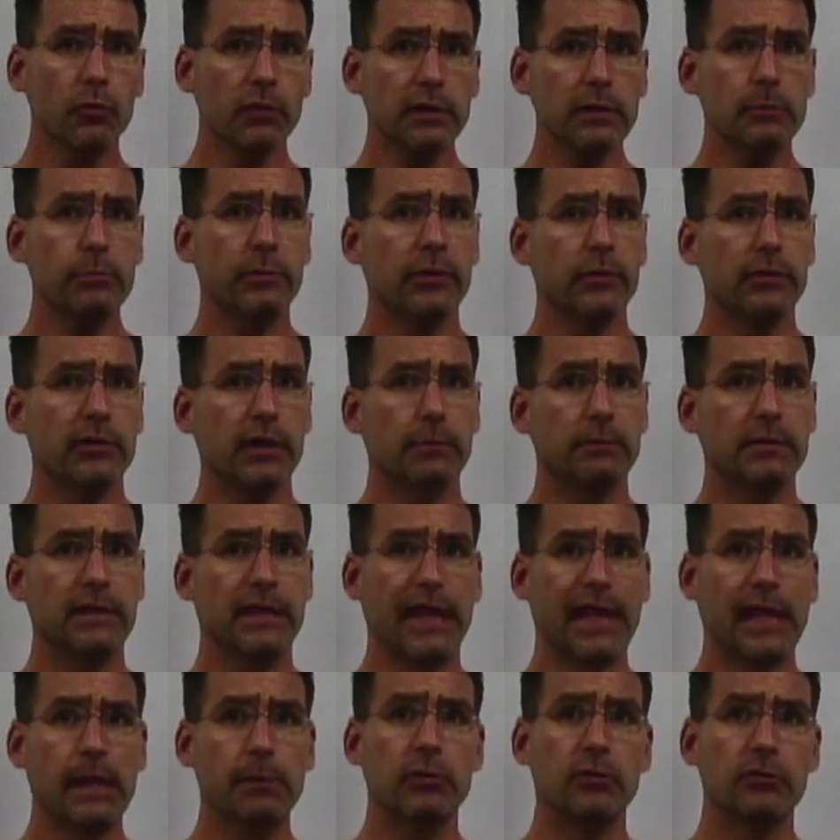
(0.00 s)
really build up
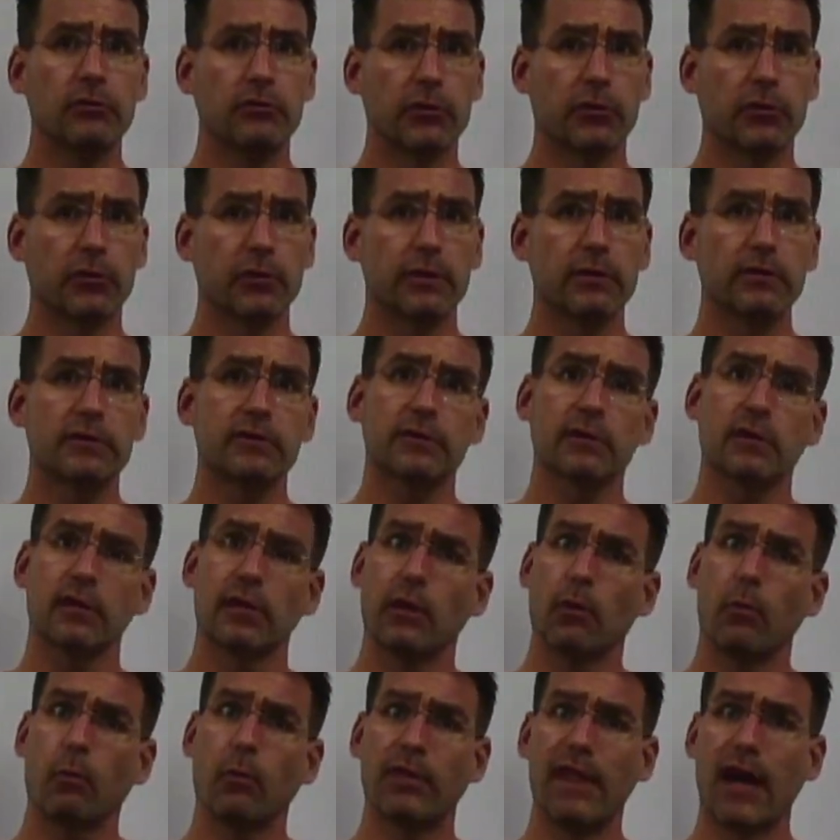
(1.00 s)
game endurance
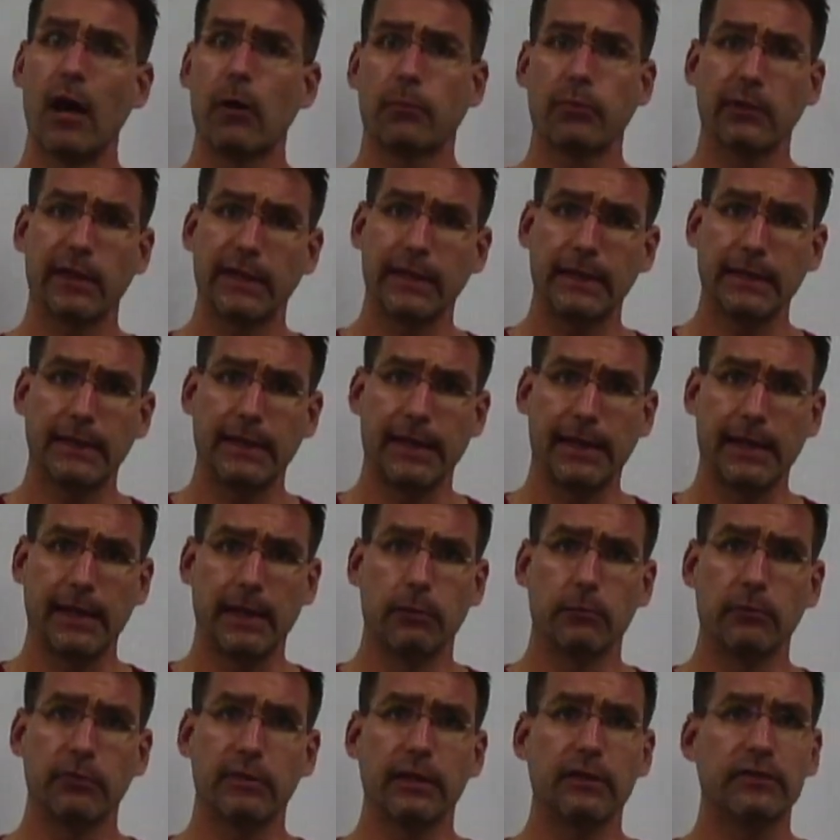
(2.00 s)
without playing
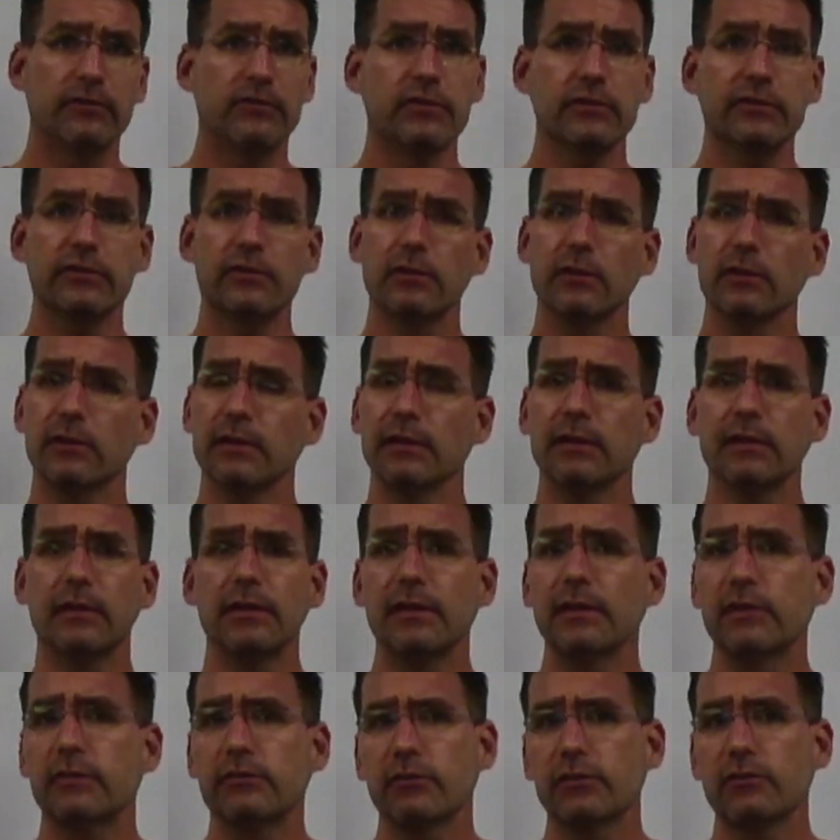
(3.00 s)
games. It's just the
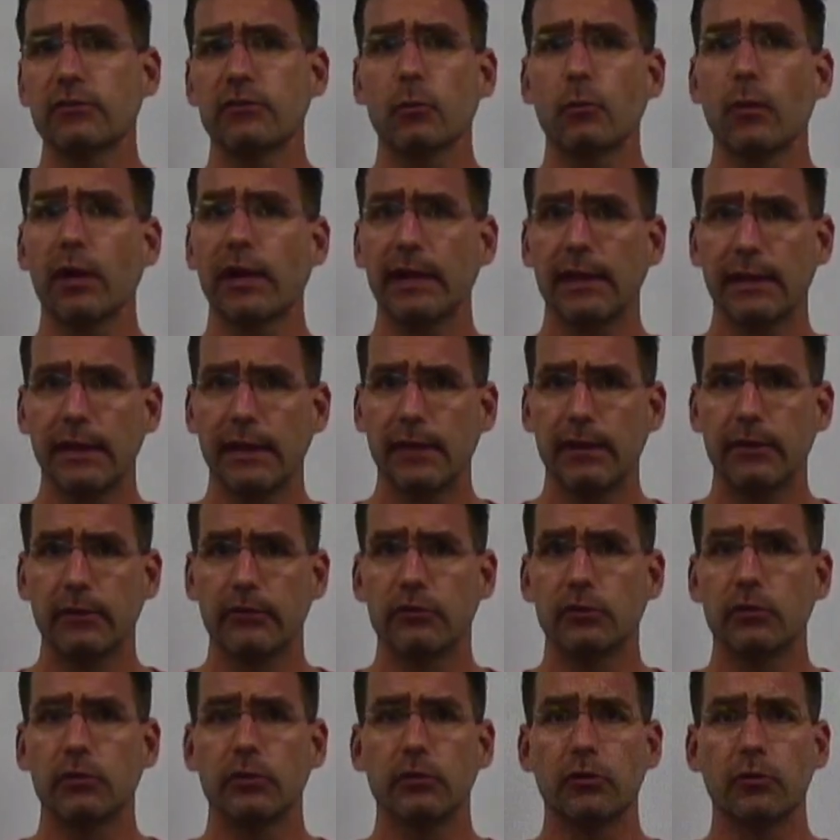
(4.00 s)
way it
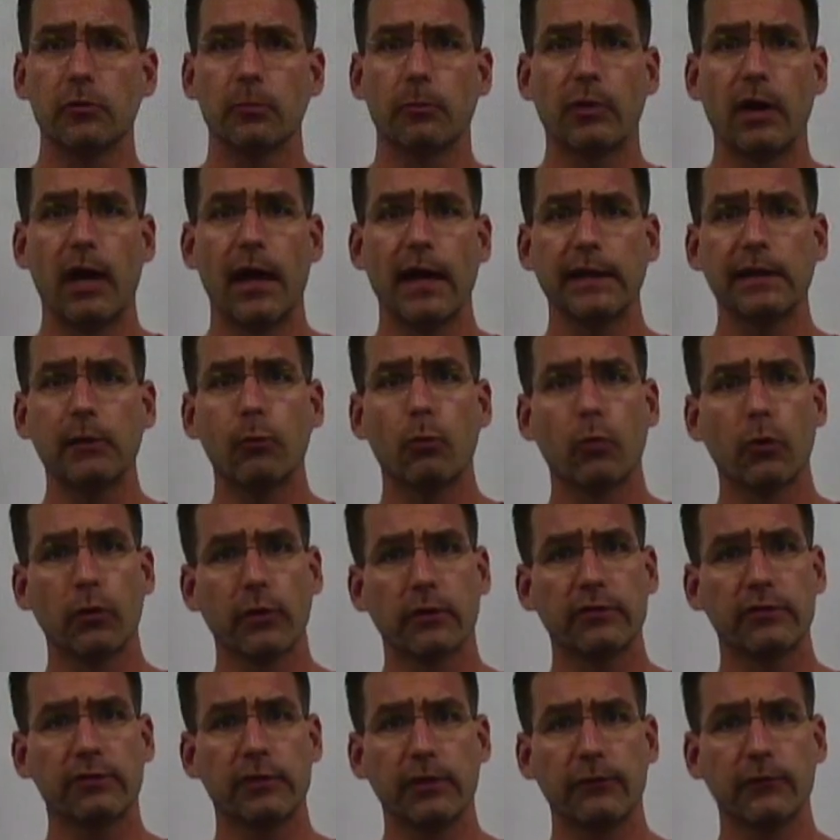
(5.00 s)
is. Your body
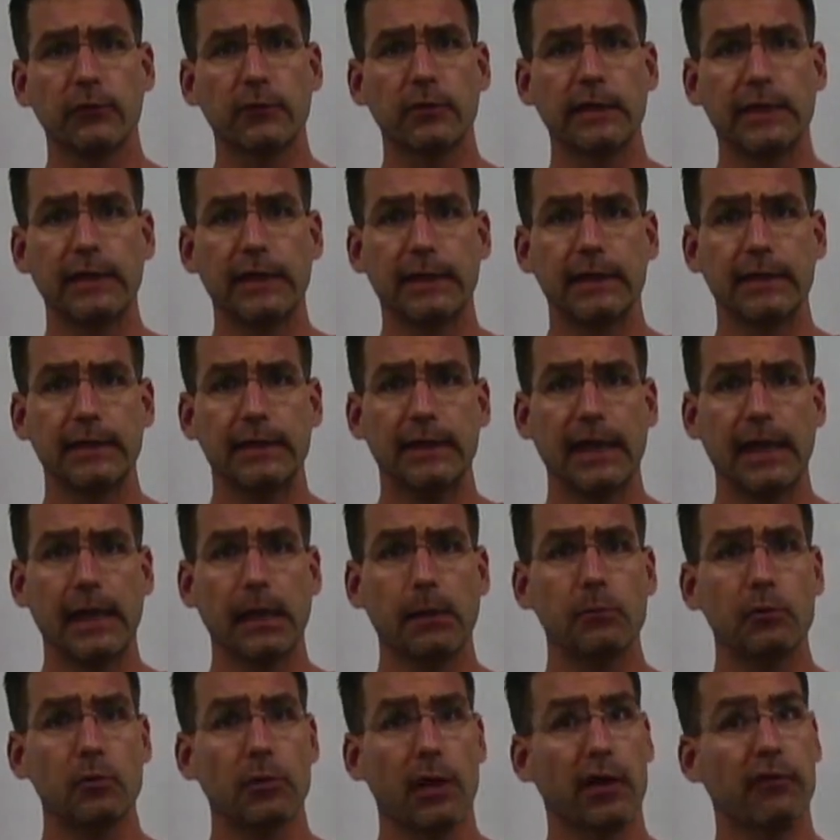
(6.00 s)
works differently in a
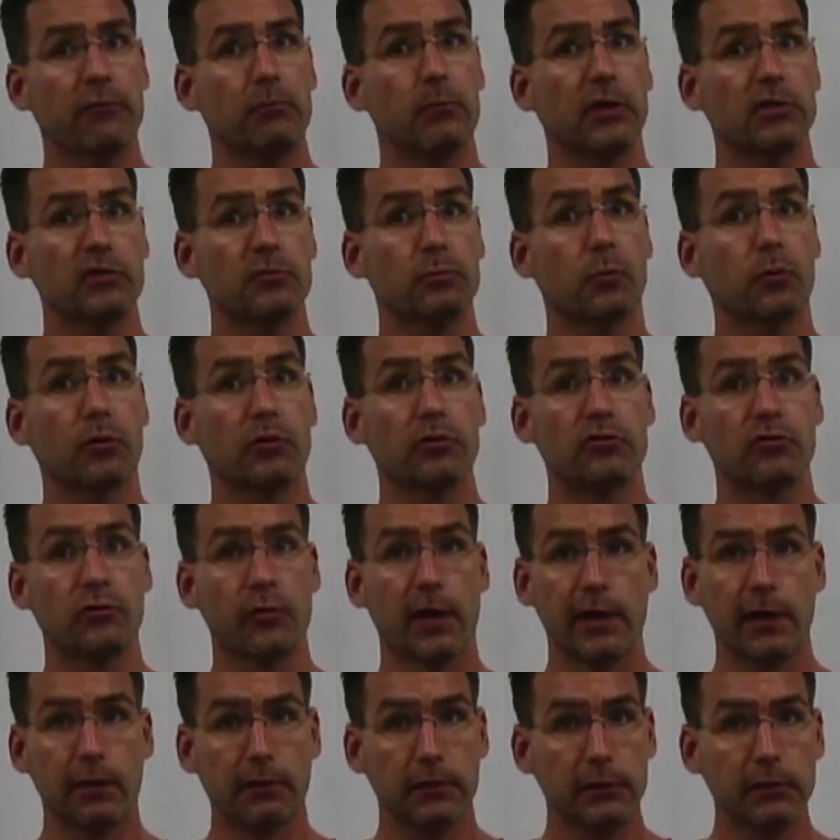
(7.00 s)
game. You have much more
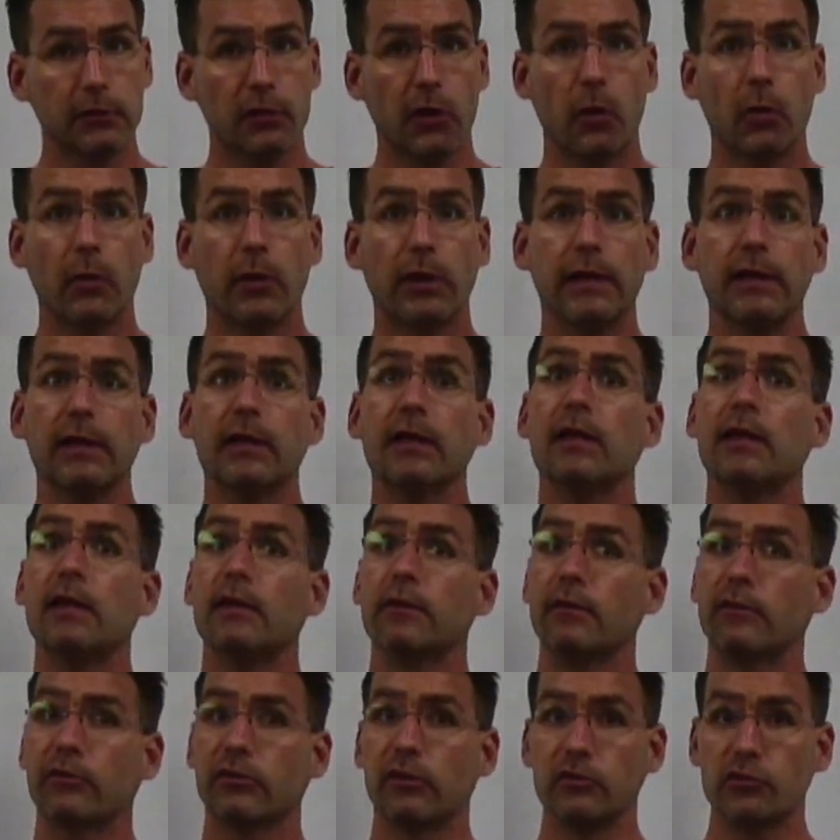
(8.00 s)
adrenaline going.
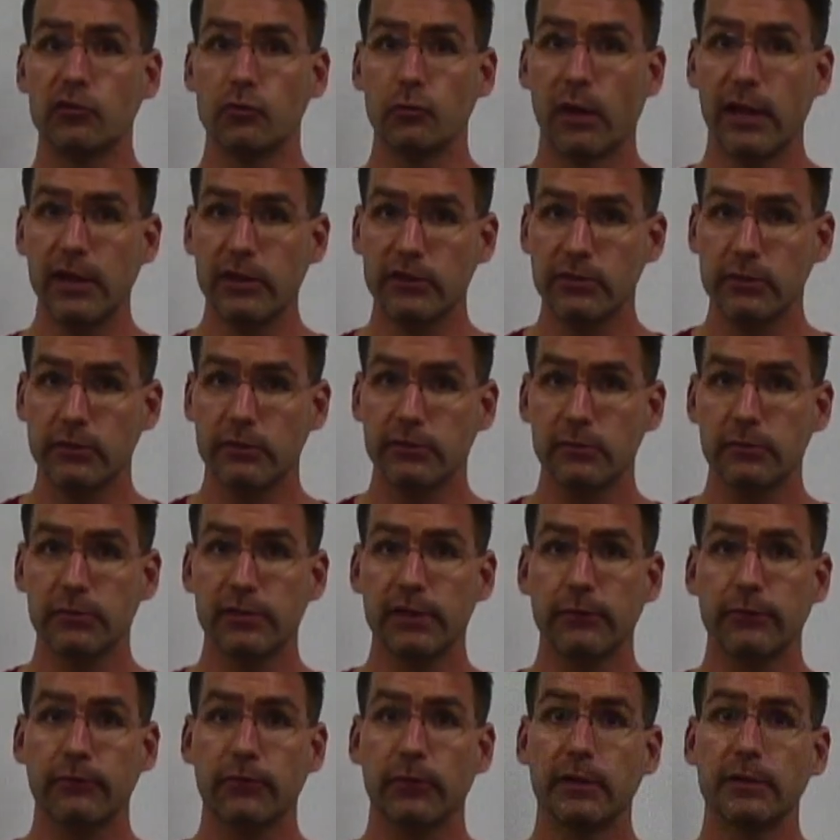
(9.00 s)
The situations are
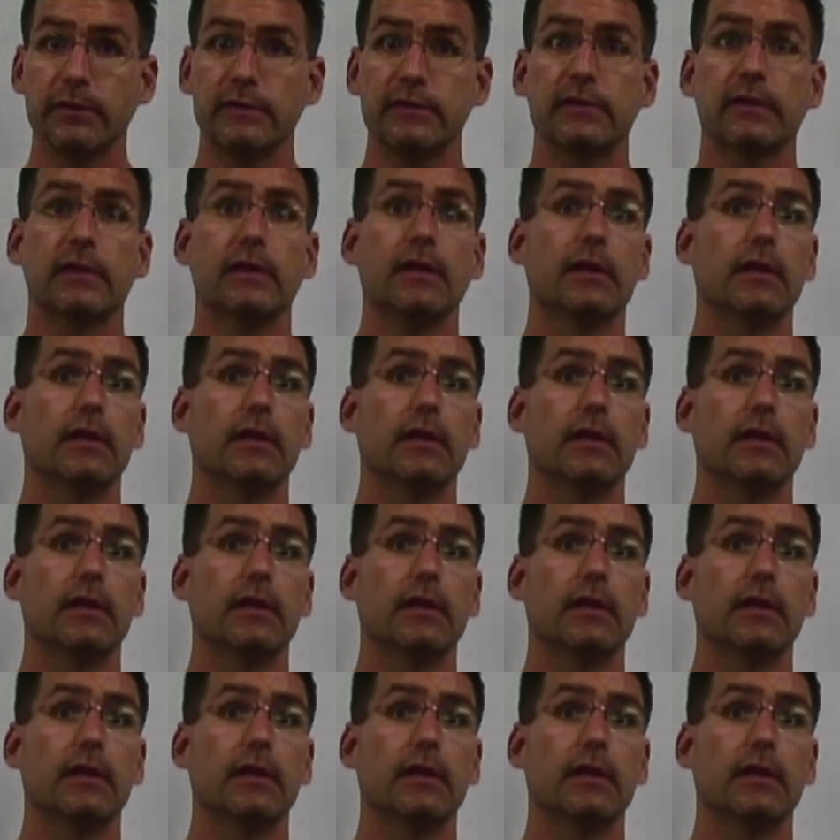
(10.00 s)
different.